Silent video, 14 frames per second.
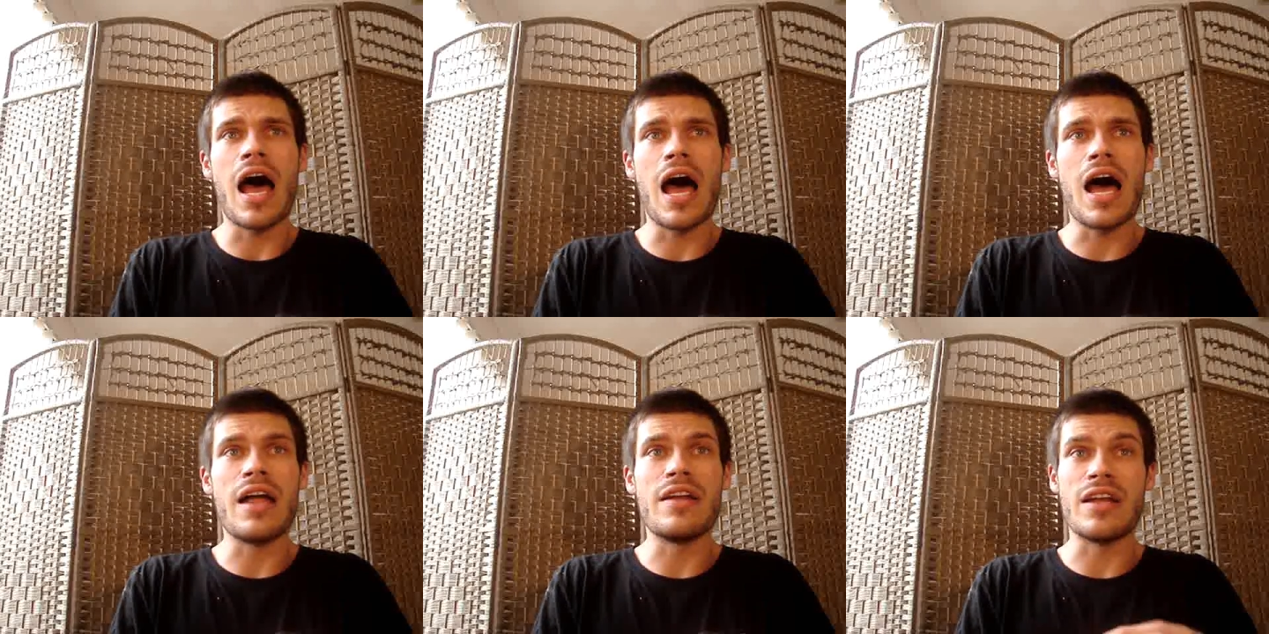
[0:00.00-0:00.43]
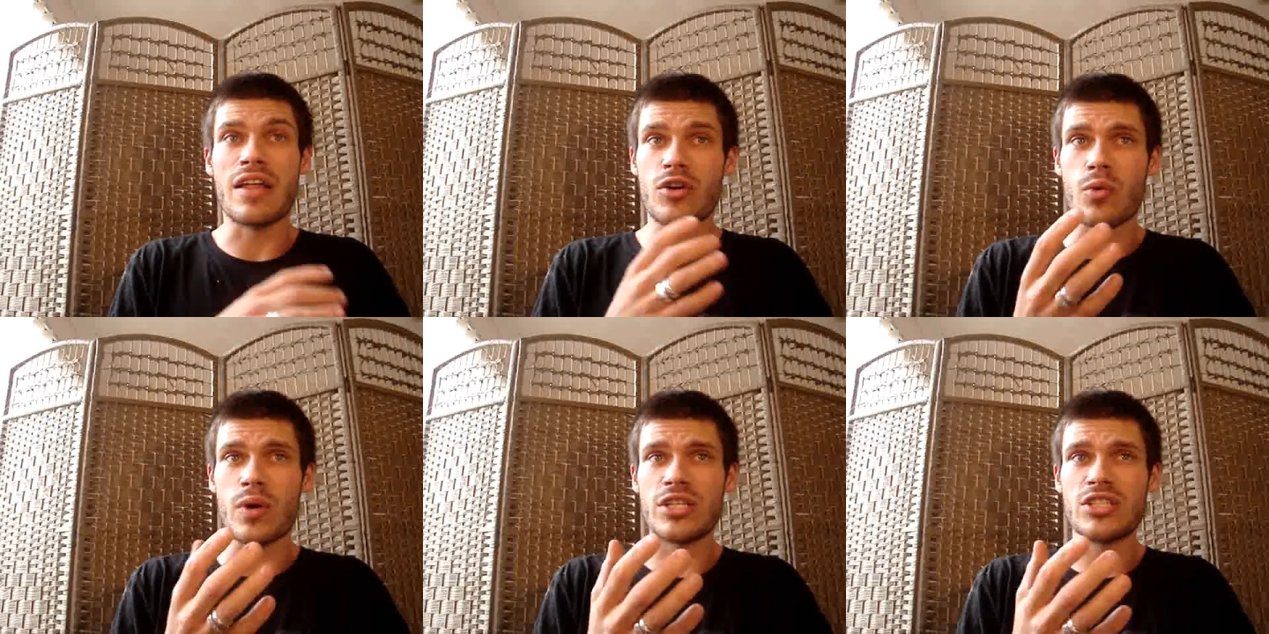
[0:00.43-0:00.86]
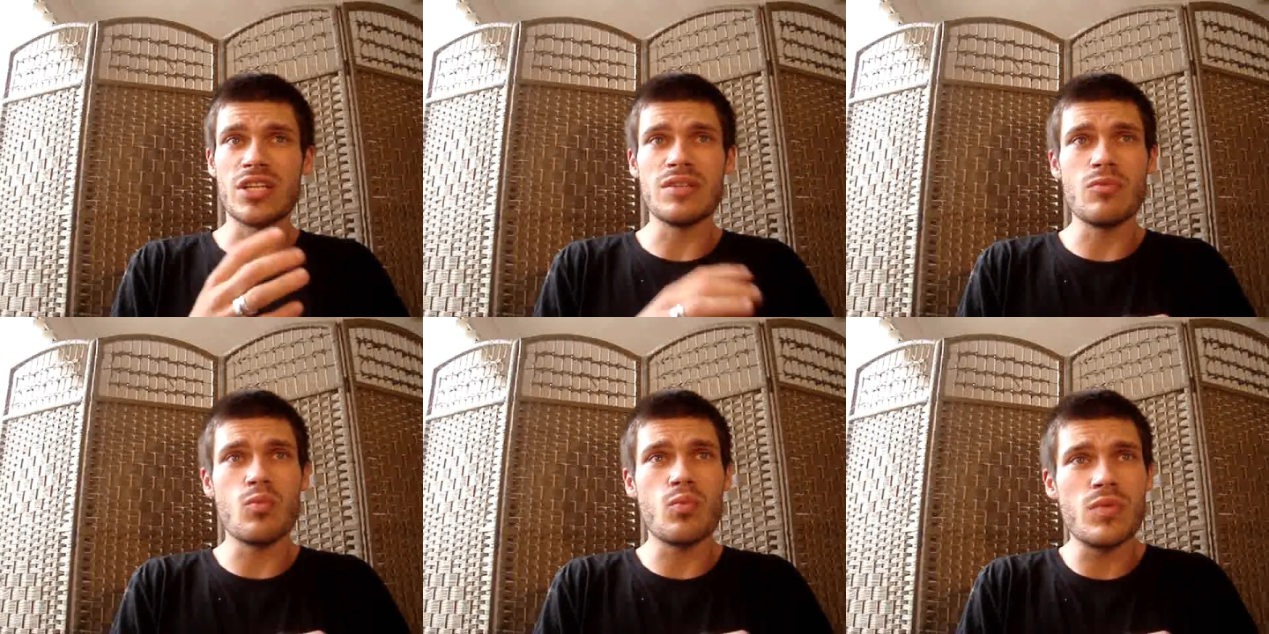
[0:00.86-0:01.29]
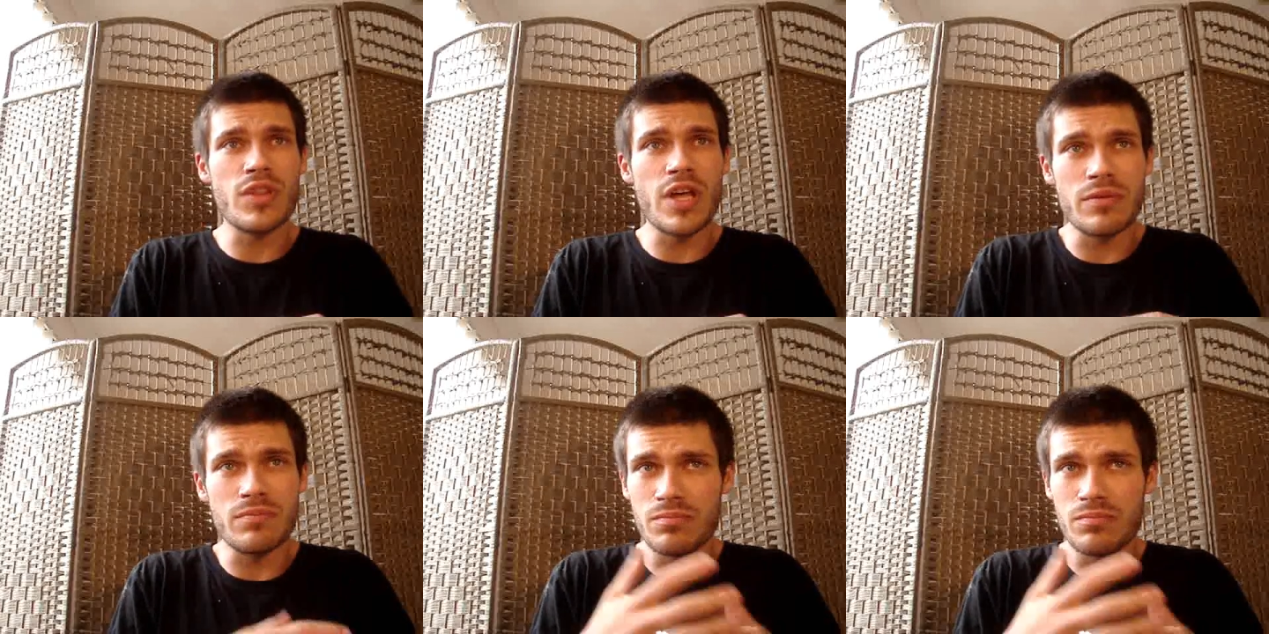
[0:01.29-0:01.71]
Another question
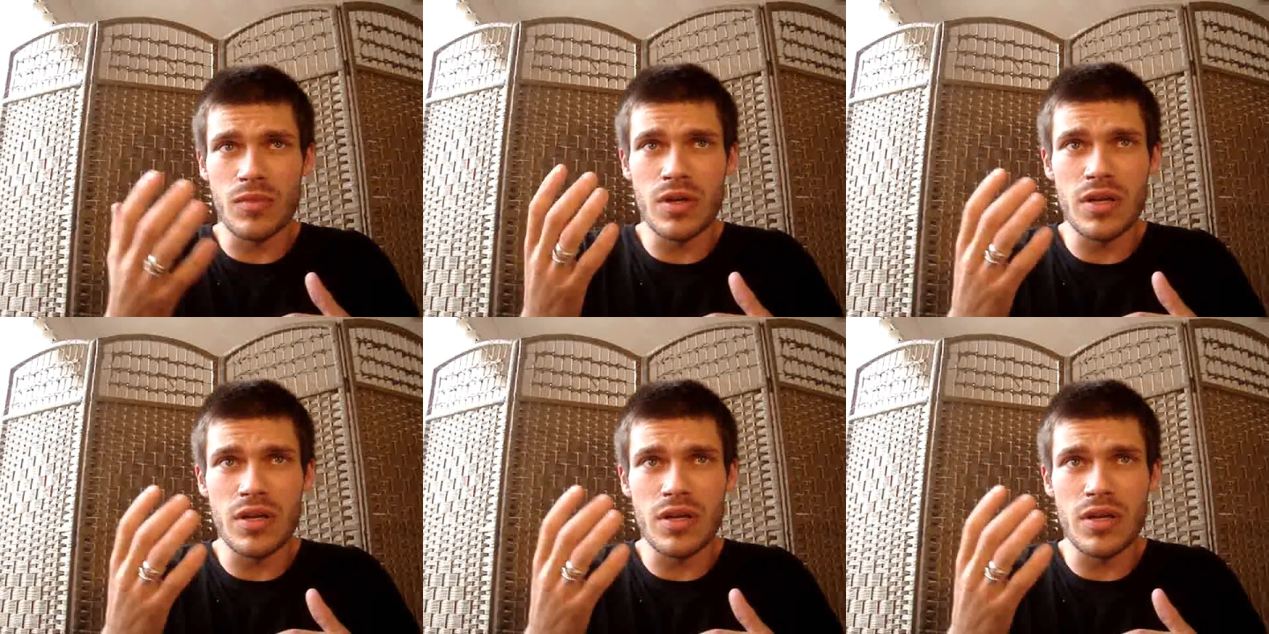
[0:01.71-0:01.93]
that